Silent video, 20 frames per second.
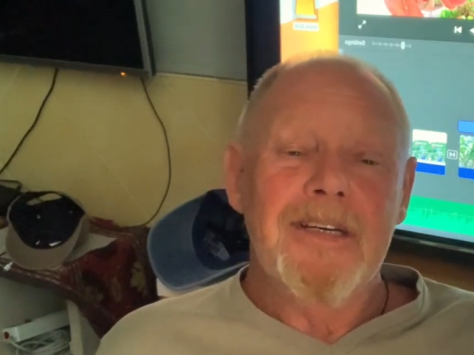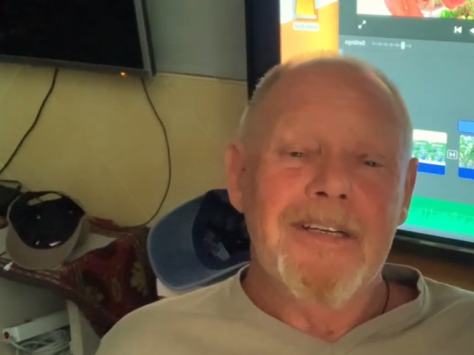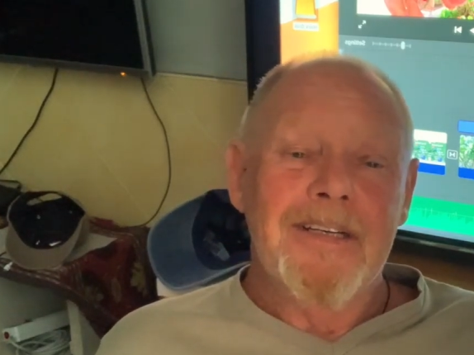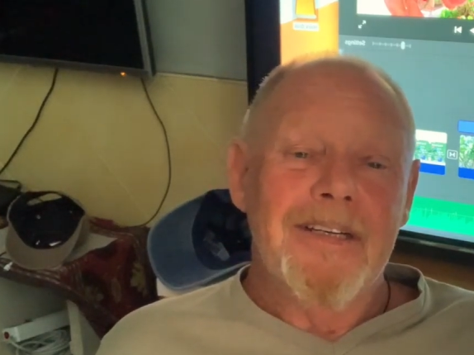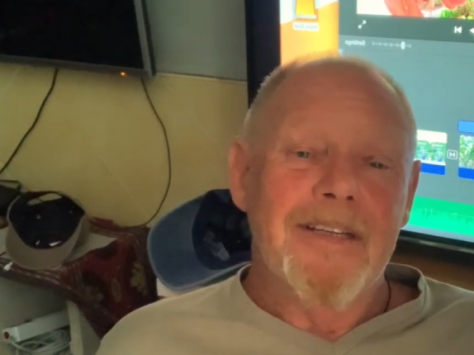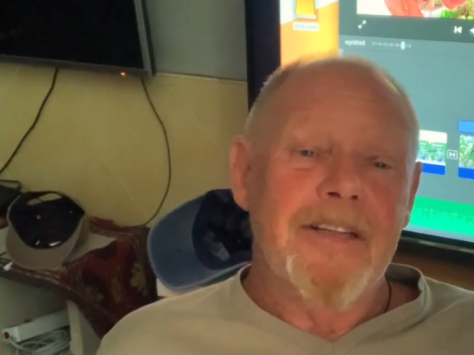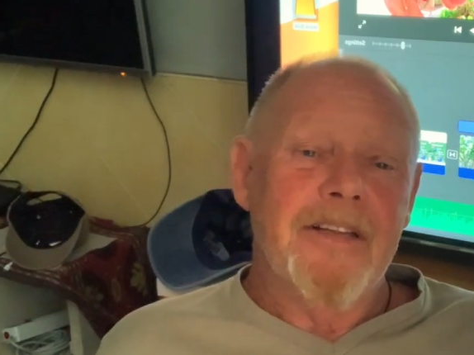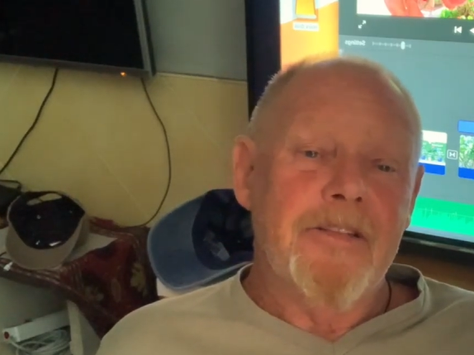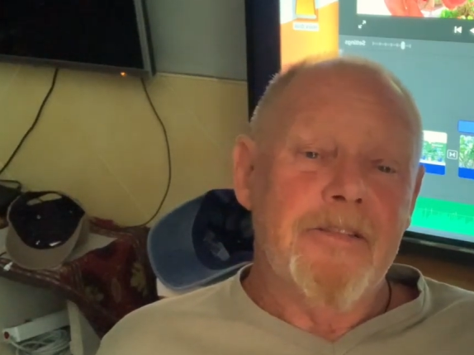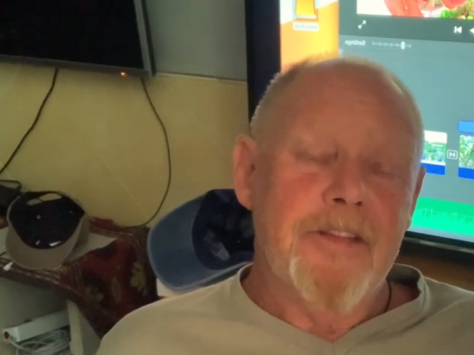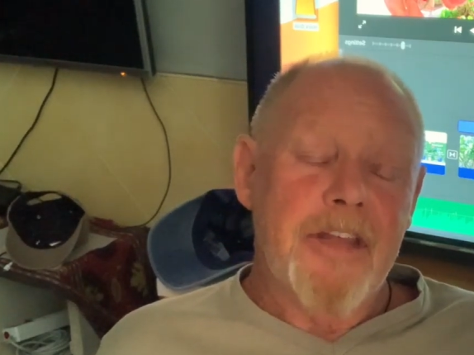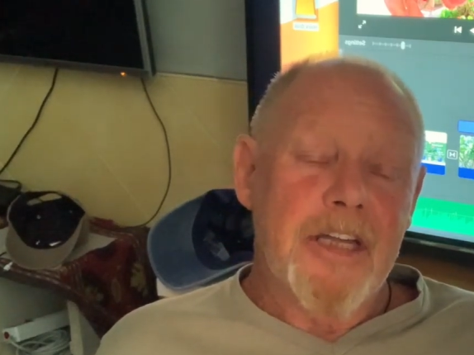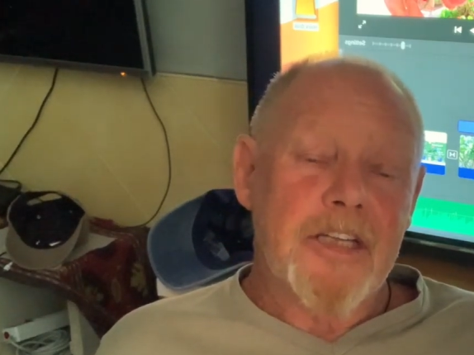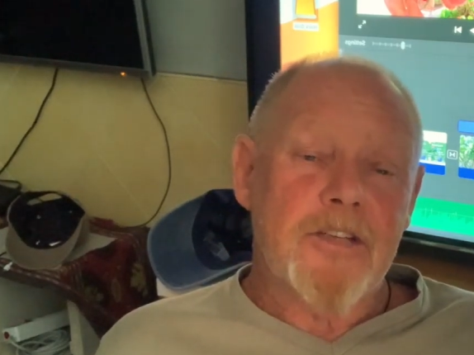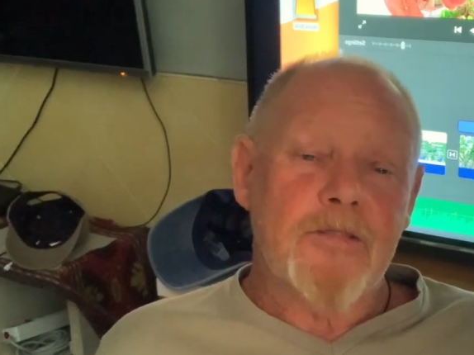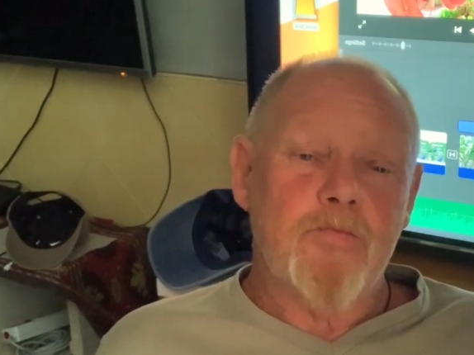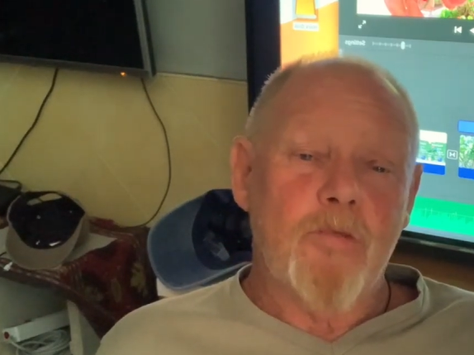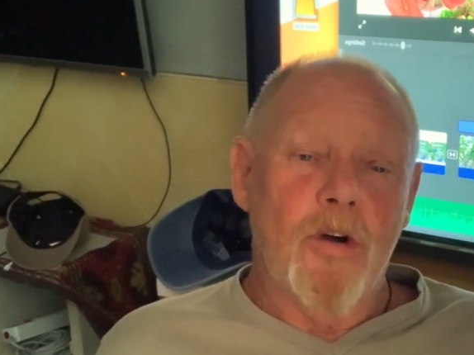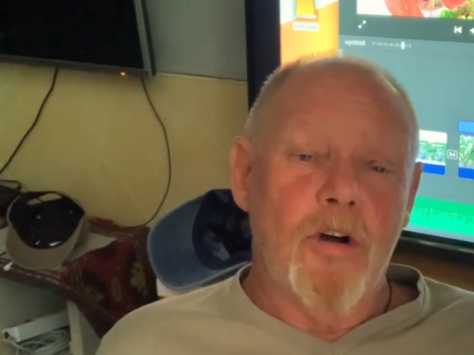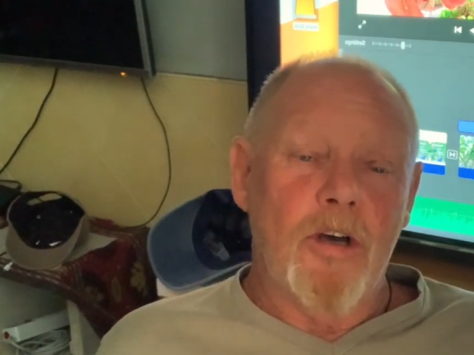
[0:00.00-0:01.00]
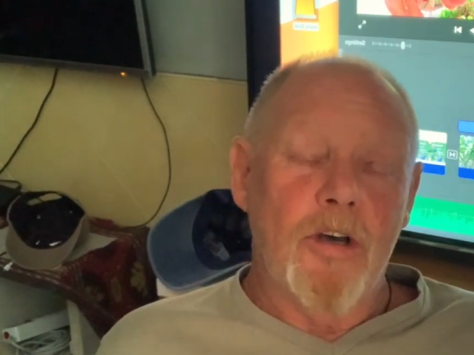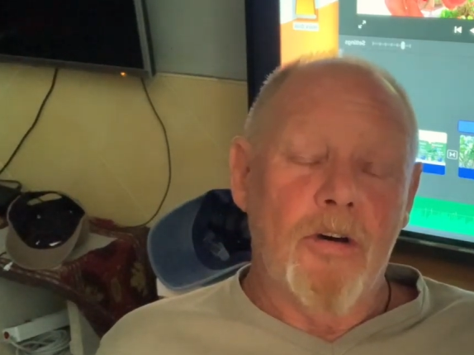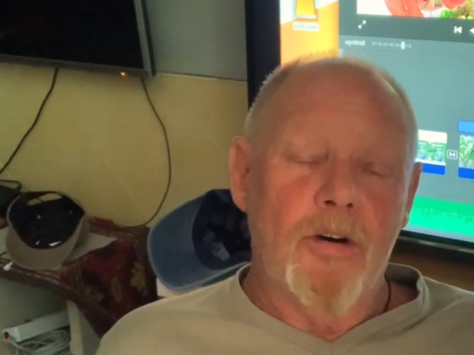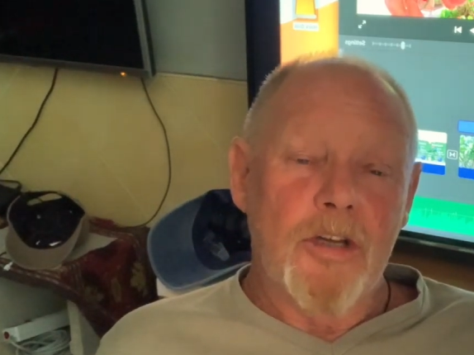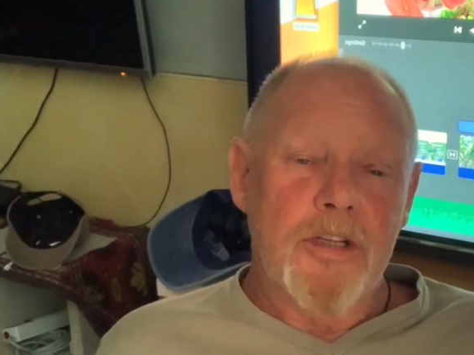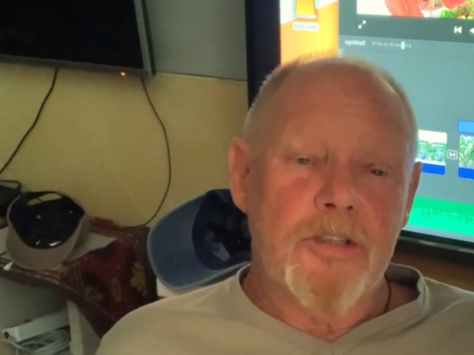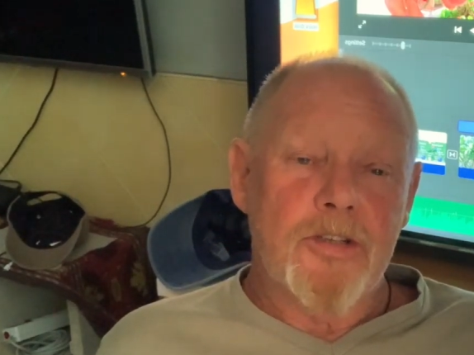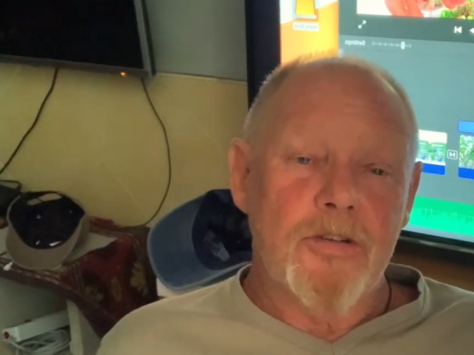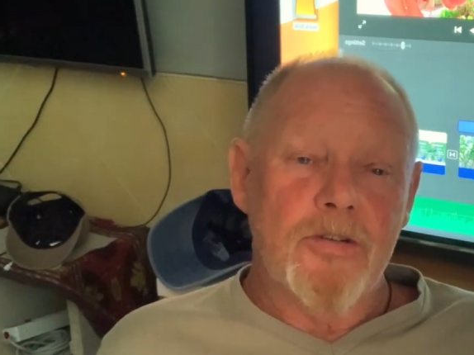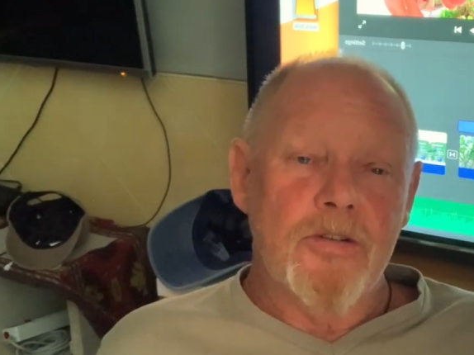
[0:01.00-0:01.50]
that's why
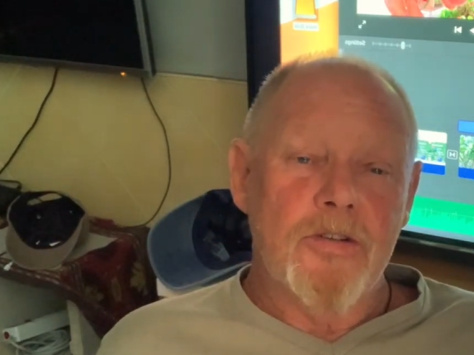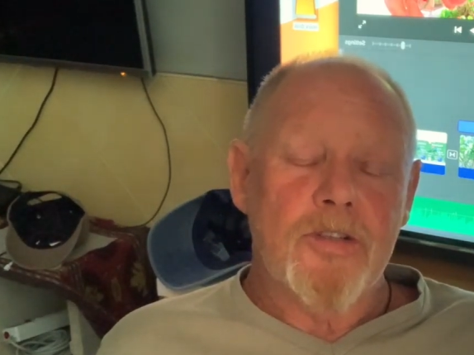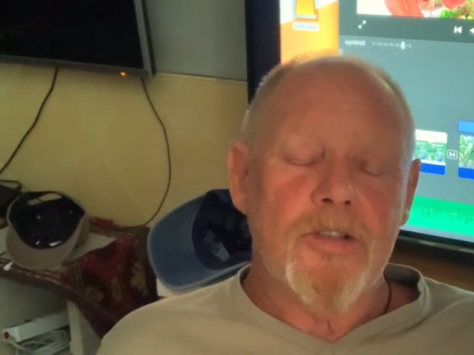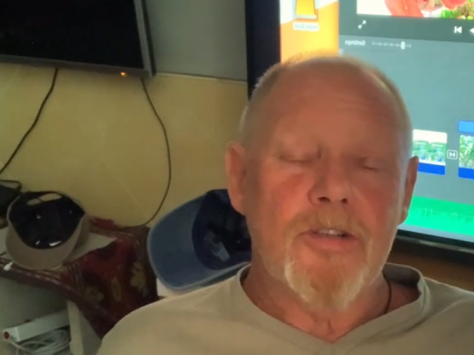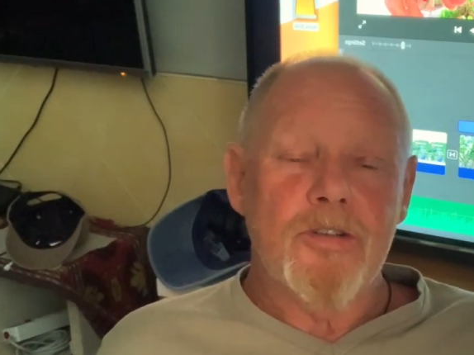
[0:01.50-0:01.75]
I choose